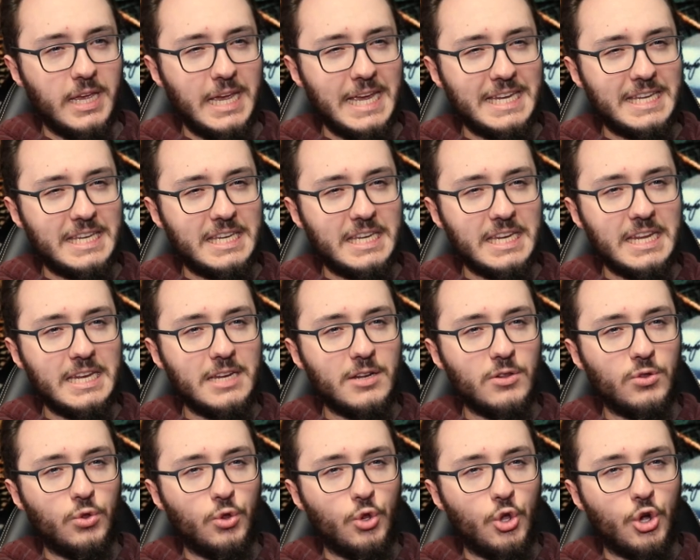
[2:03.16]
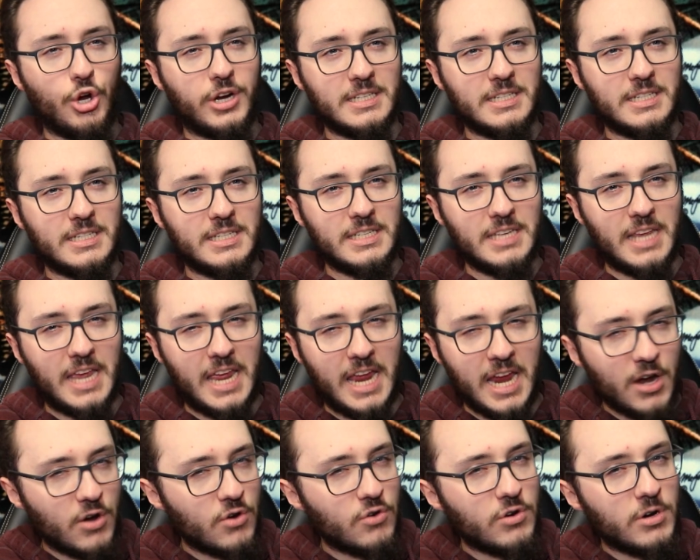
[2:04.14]
It didn't look
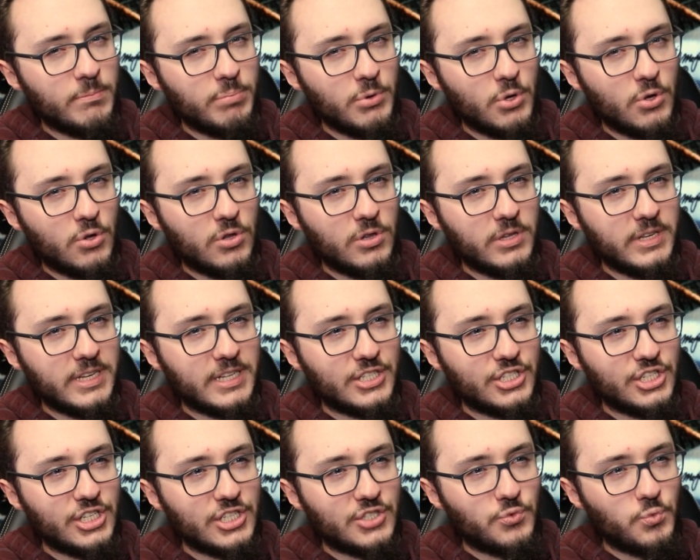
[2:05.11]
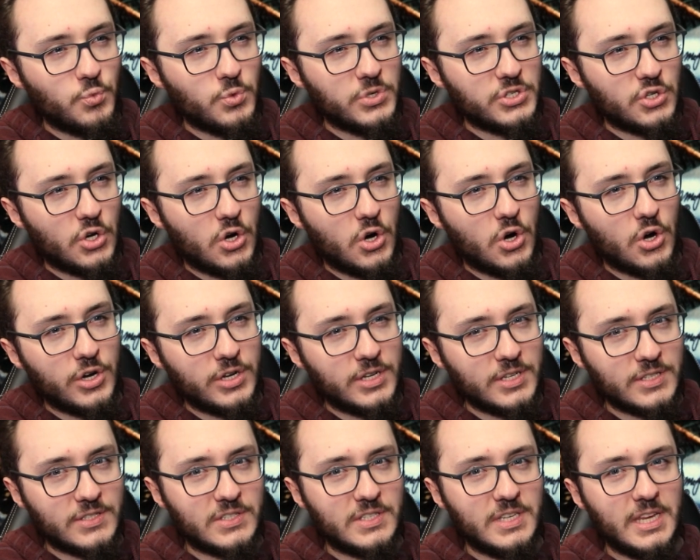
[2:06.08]
terrible, it just was hard
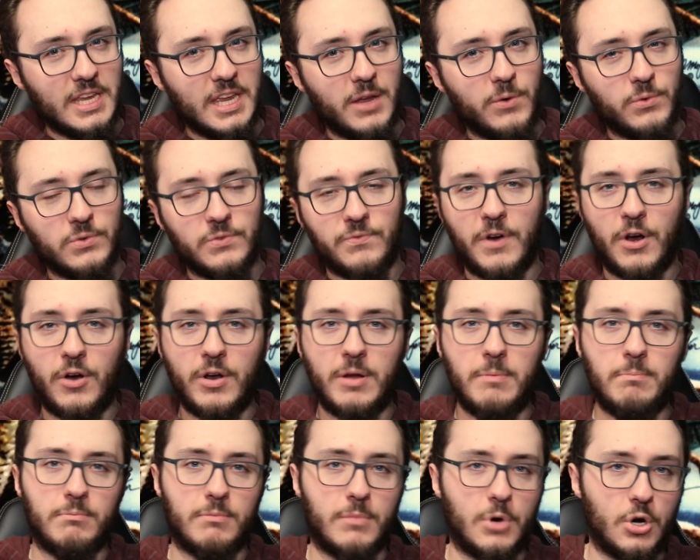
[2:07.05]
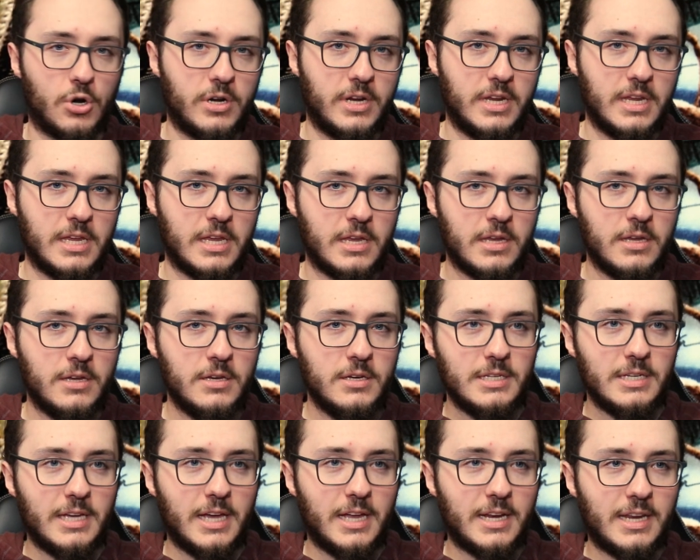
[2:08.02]
to see. It was very murky
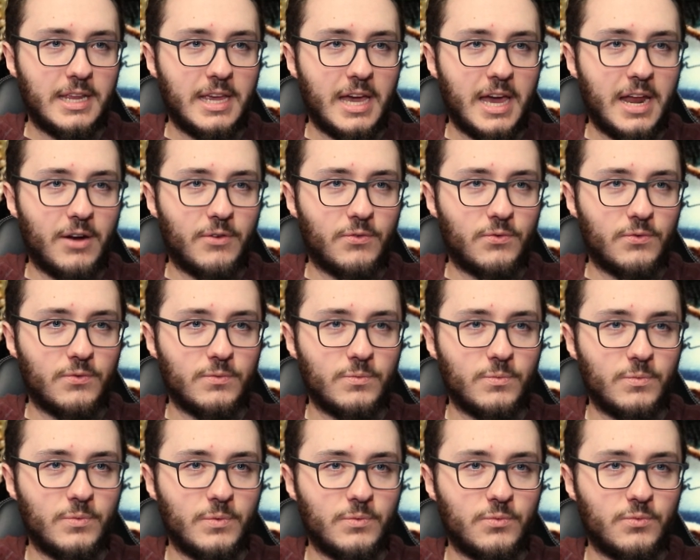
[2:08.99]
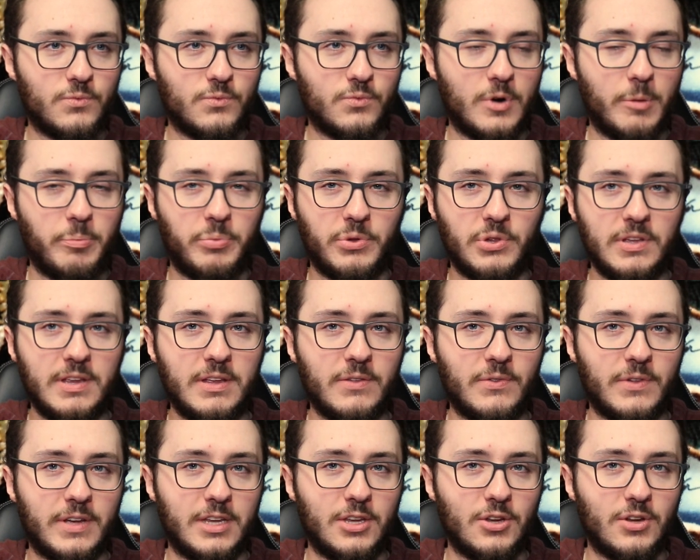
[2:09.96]
and kind of ripply,
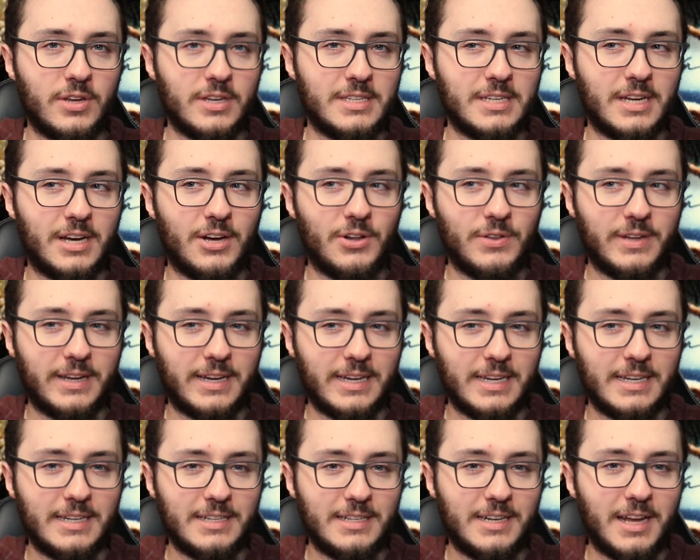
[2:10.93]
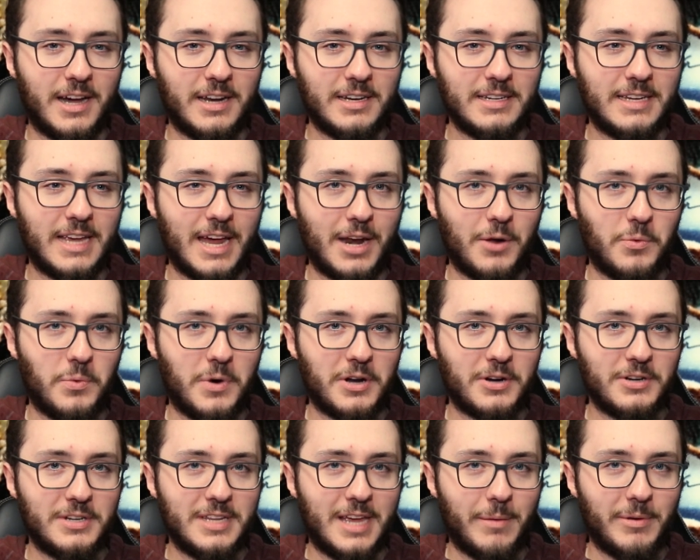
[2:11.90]
like you could tell like it had gotten kind of
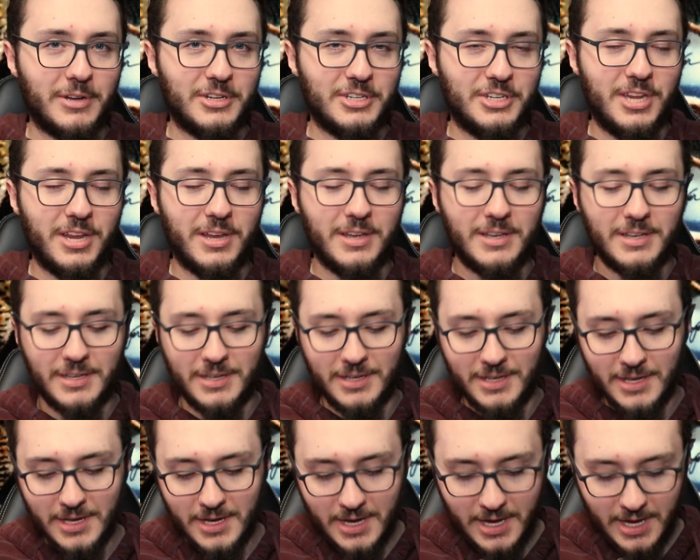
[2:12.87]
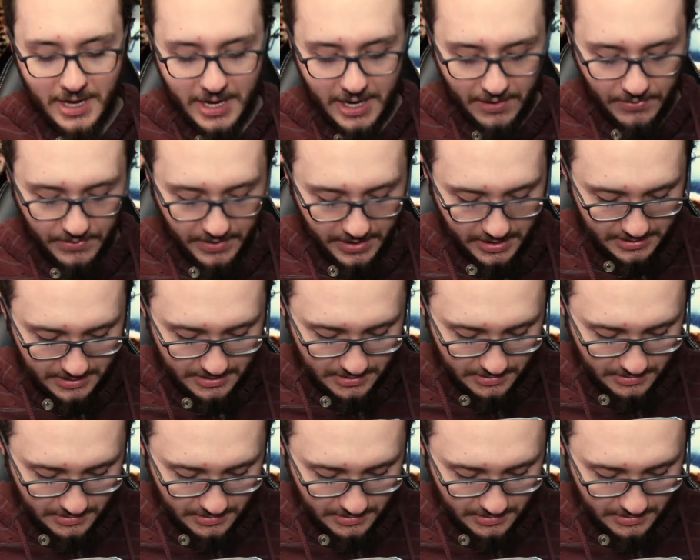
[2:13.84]
water damaged. And then